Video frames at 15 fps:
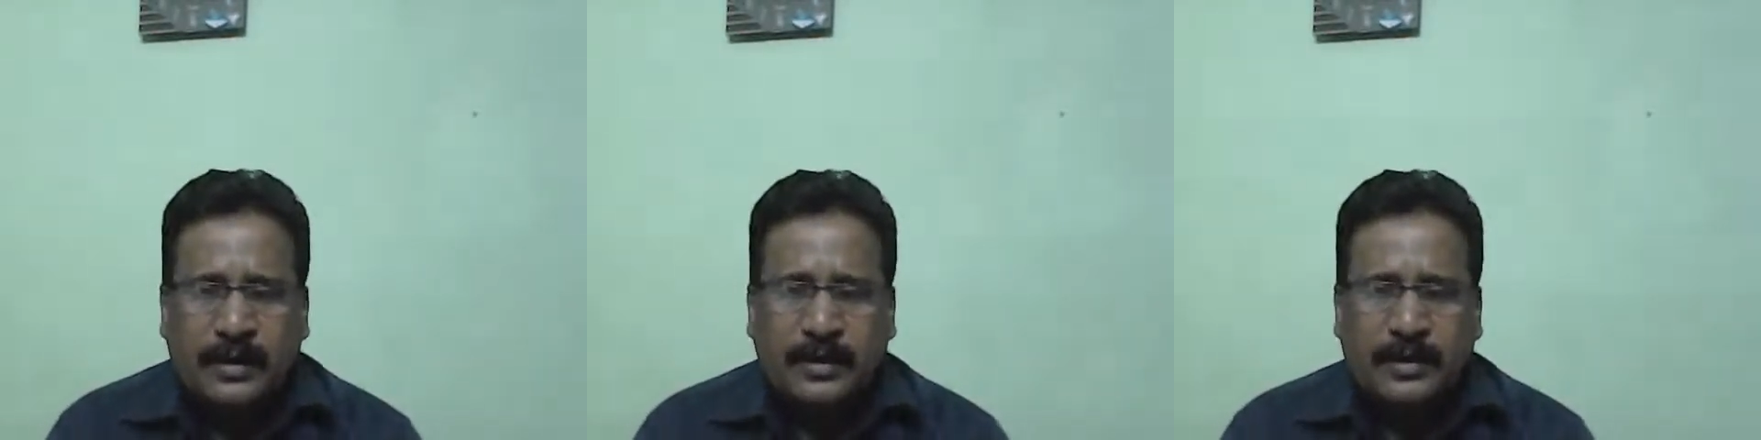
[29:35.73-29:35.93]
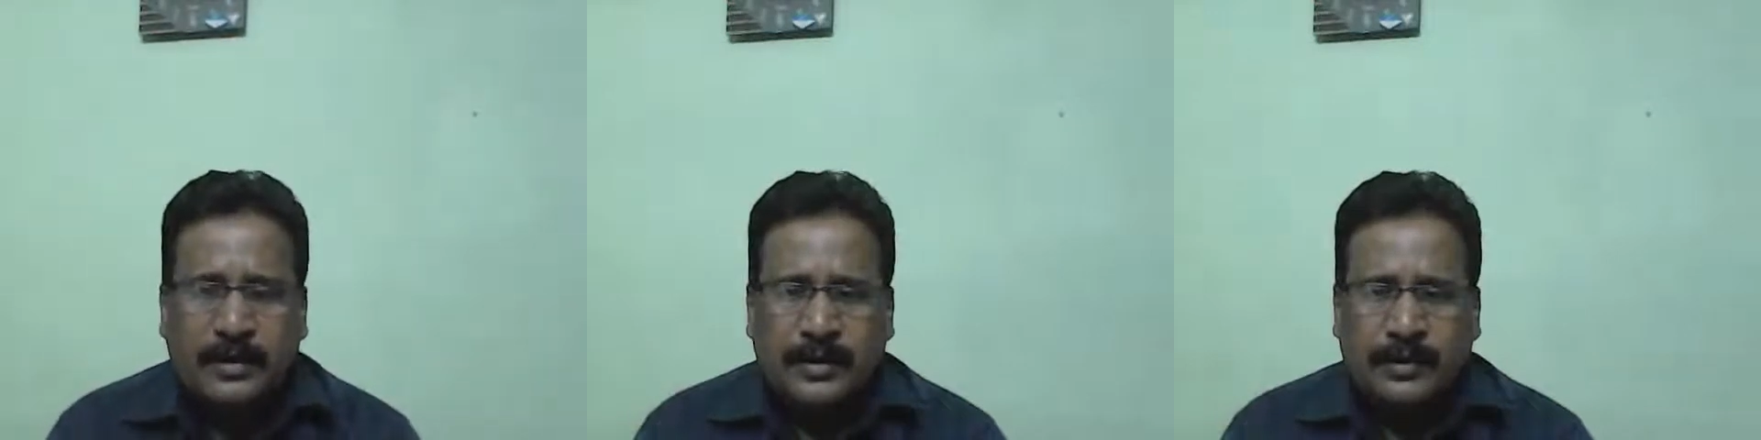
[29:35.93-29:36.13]

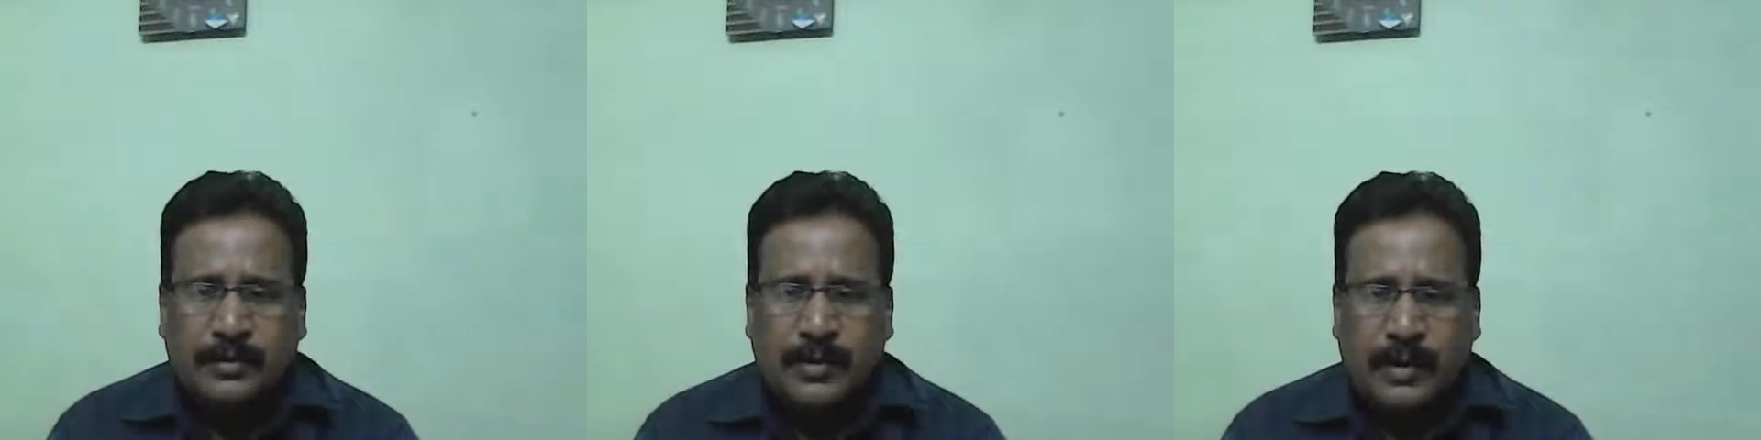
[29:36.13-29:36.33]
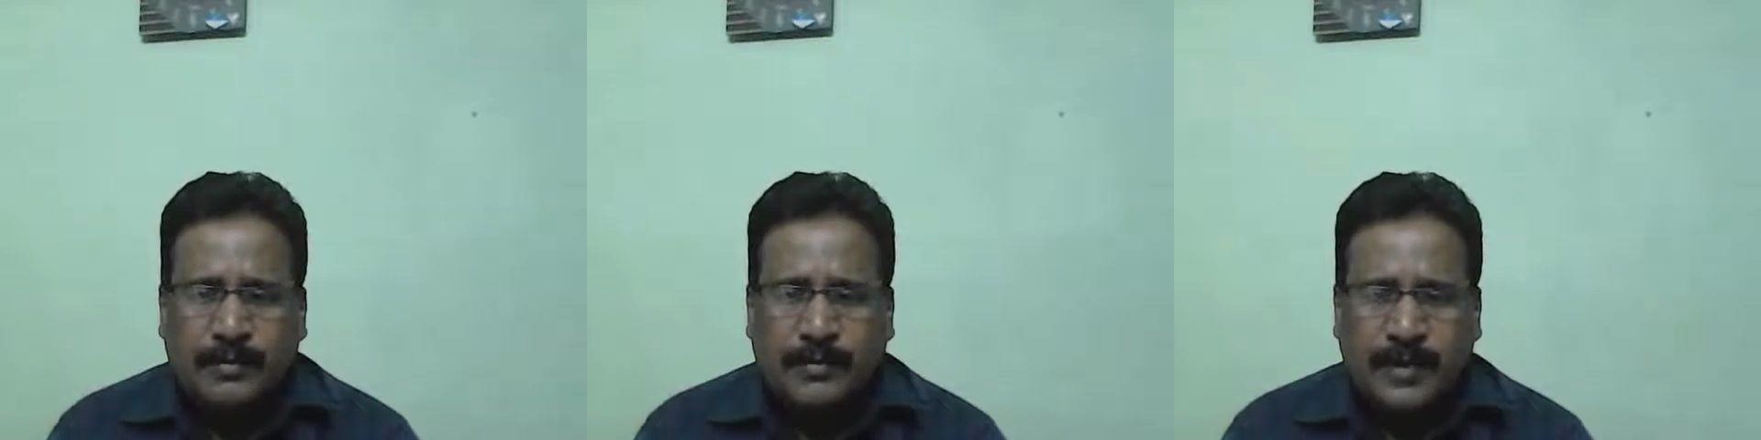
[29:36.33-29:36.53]
You
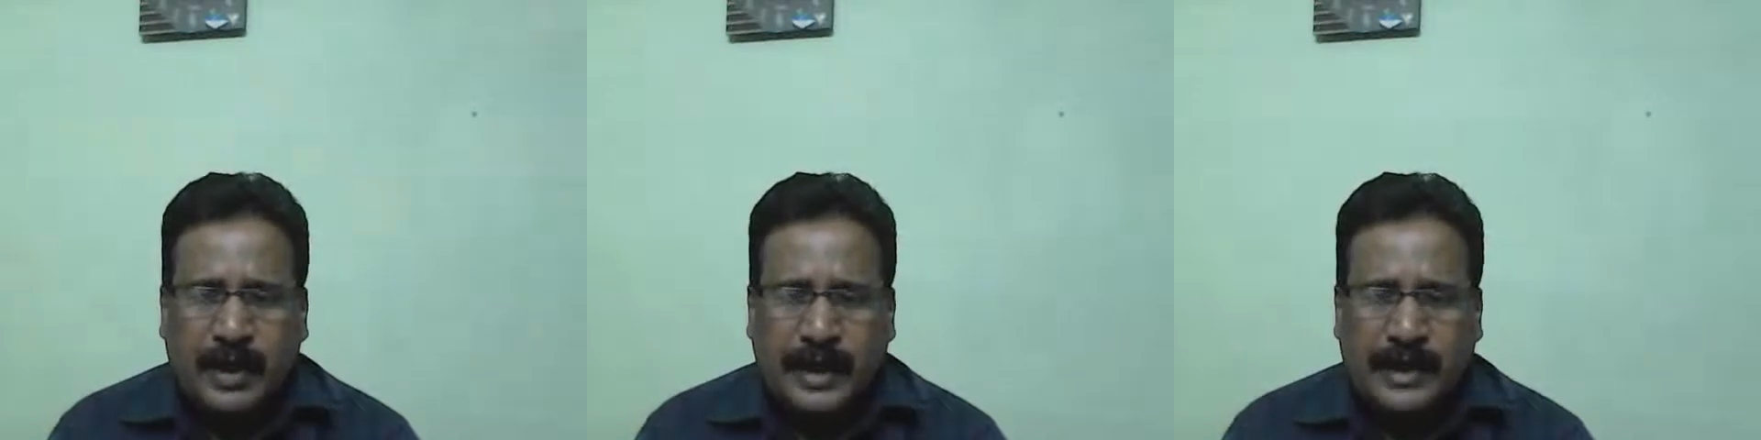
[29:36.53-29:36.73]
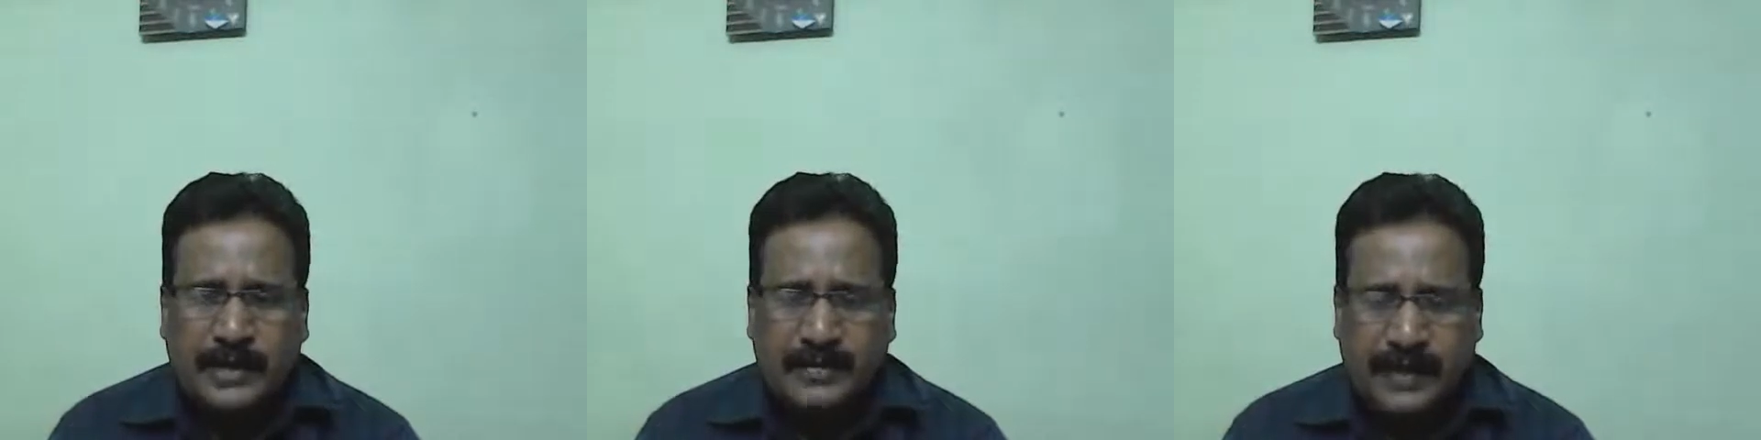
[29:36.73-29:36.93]
have to
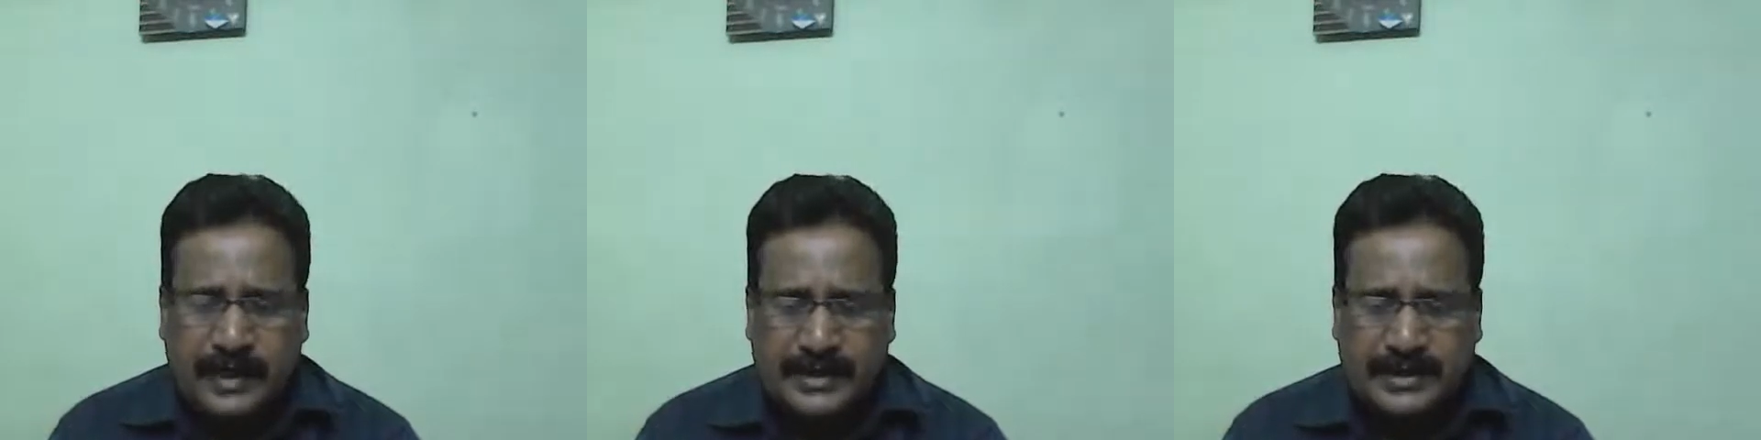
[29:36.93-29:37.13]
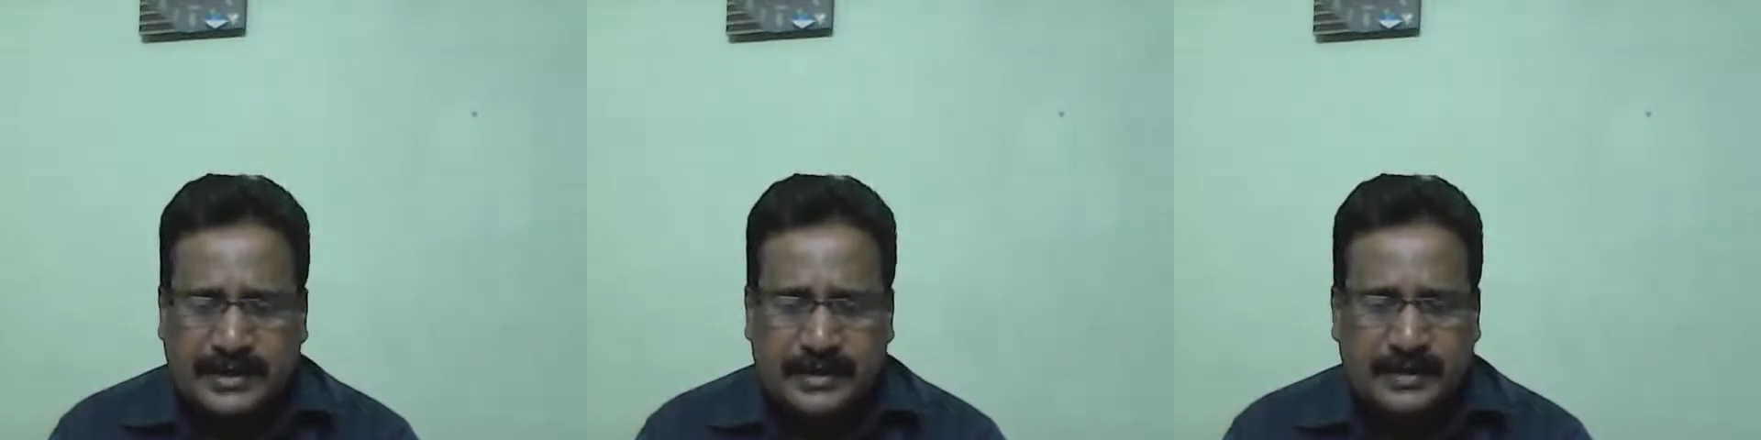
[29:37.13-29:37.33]
write
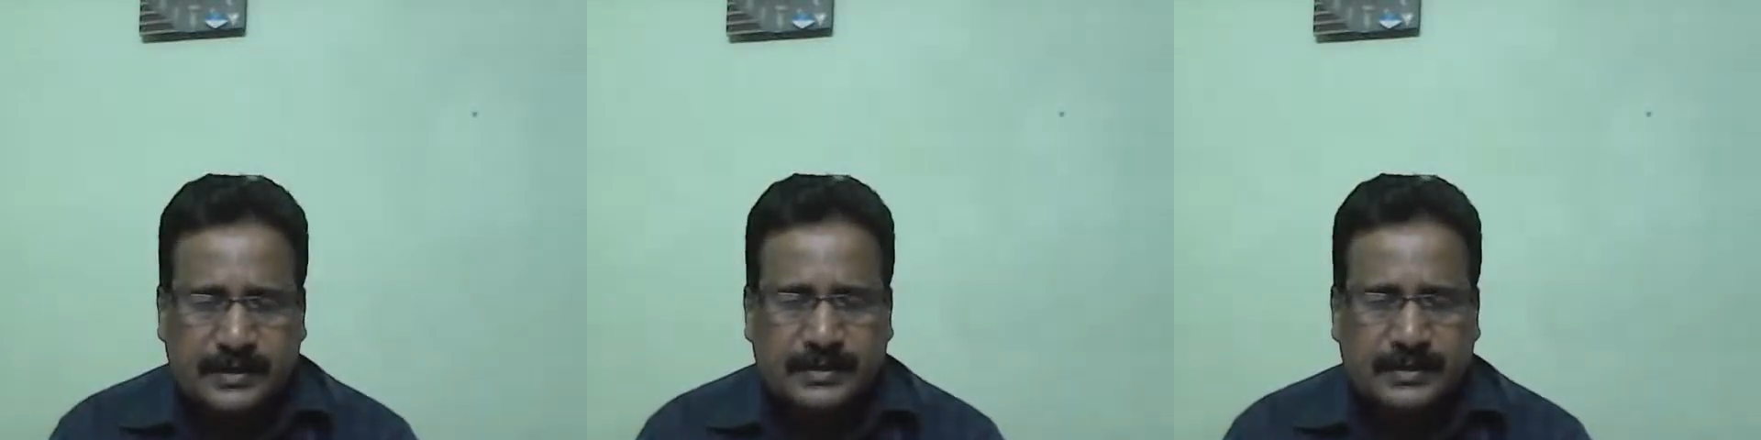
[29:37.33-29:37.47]
first